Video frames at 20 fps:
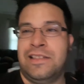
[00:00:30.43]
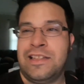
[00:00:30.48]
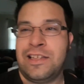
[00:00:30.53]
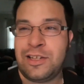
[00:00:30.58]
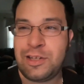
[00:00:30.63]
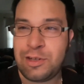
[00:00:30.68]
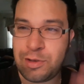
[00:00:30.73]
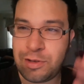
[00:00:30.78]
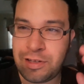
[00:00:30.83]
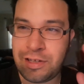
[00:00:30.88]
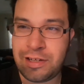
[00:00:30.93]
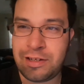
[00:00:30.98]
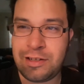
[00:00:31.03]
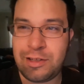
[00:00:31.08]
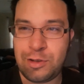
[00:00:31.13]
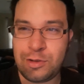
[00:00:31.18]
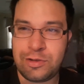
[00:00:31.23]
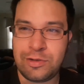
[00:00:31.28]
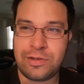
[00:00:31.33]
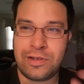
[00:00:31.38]
They know here in
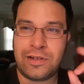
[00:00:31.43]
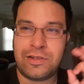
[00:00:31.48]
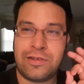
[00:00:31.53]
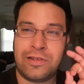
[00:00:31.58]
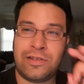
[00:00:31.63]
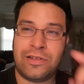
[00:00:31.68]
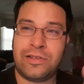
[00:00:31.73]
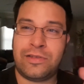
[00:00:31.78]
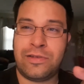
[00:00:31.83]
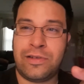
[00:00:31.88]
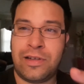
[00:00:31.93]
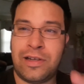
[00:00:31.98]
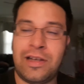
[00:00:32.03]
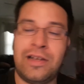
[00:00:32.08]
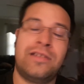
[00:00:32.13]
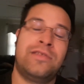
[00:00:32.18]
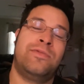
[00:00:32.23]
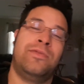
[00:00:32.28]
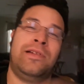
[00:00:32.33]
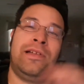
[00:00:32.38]
the of your 3
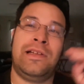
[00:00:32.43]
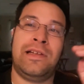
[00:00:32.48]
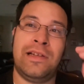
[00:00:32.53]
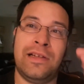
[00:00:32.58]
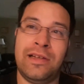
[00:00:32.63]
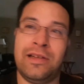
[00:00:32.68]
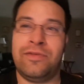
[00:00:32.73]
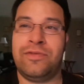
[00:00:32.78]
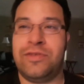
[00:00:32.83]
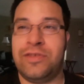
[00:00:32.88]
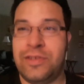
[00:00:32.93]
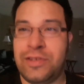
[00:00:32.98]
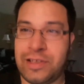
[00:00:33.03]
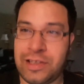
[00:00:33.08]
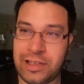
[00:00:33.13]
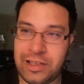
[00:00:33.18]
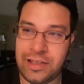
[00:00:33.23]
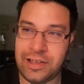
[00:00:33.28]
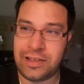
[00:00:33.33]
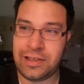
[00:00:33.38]
house, we love to
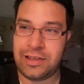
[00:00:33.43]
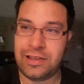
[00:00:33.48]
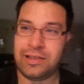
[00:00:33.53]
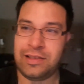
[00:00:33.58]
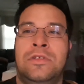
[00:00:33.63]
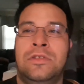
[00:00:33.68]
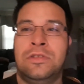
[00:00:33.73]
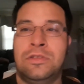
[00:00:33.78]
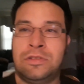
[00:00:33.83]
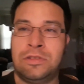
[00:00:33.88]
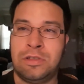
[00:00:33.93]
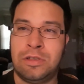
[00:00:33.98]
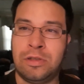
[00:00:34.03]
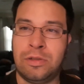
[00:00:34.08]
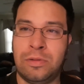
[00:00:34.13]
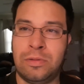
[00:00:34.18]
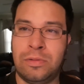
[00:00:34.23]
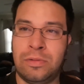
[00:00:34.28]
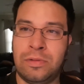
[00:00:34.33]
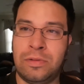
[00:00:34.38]
eat.
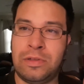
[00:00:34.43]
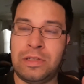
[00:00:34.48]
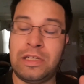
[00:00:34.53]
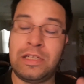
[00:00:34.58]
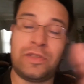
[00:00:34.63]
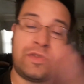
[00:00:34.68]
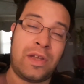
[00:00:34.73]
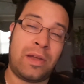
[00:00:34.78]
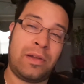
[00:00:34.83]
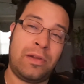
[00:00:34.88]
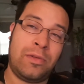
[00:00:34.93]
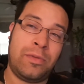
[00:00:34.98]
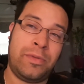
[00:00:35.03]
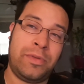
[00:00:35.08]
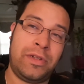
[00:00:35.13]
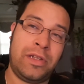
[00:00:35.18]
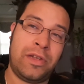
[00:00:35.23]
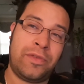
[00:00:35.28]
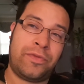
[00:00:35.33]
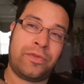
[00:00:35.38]
So each family will be
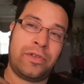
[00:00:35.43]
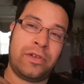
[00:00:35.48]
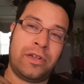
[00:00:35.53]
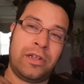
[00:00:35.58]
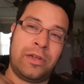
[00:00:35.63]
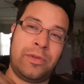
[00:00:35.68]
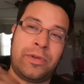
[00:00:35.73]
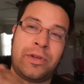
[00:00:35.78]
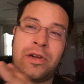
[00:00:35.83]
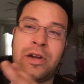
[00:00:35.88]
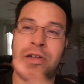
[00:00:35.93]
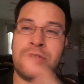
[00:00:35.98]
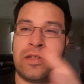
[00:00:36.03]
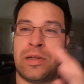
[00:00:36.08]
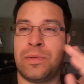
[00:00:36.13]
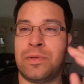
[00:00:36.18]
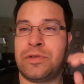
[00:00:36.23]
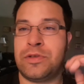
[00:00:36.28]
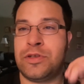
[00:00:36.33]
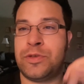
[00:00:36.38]
different in regards to
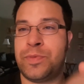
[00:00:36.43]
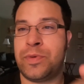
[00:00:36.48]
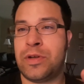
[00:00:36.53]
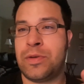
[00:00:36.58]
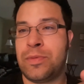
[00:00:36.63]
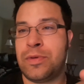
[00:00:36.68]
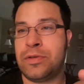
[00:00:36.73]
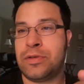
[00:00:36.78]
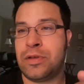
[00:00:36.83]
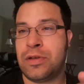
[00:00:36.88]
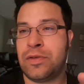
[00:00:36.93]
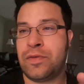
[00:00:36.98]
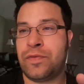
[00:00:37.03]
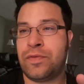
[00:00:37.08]
how much you spend a month on